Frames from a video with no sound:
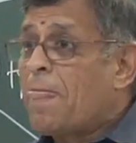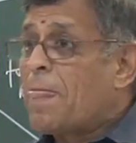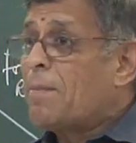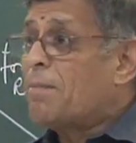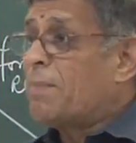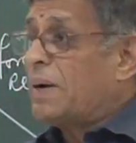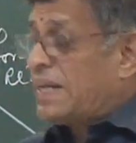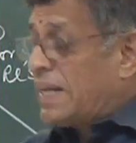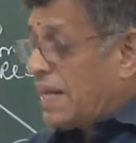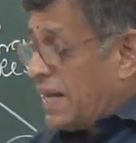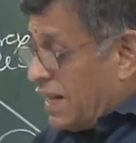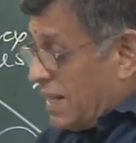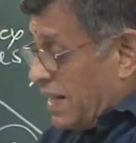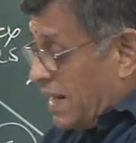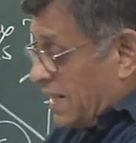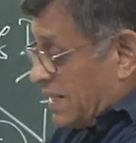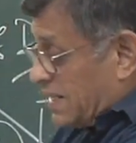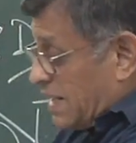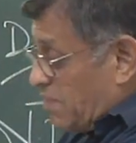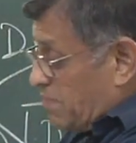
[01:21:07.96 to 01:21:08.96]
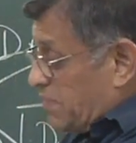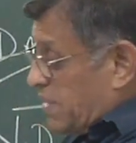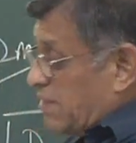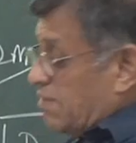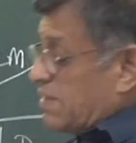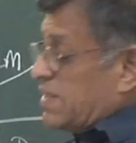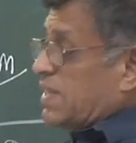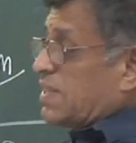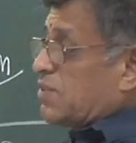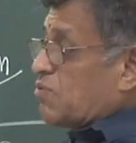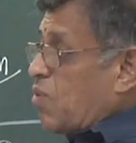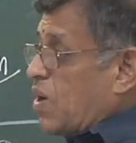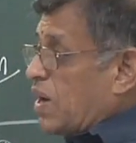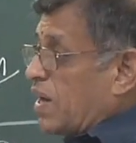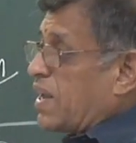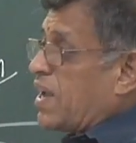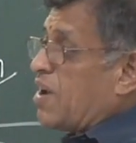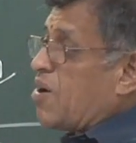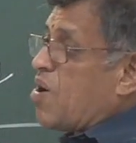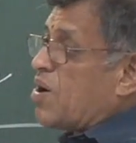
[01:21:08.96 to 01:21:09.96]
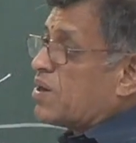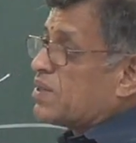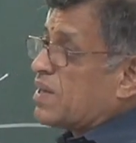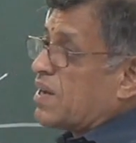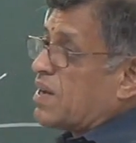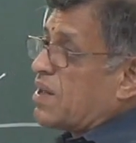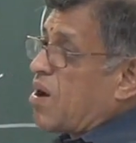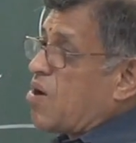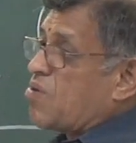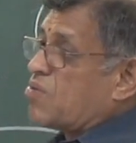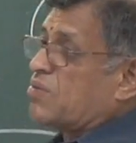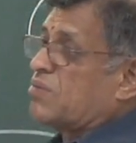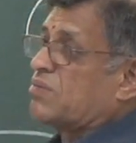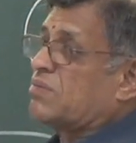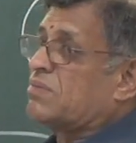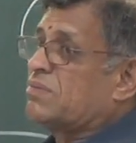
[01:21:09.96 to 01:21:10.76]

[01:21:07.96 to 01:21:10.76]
But here there is something which is working on the ground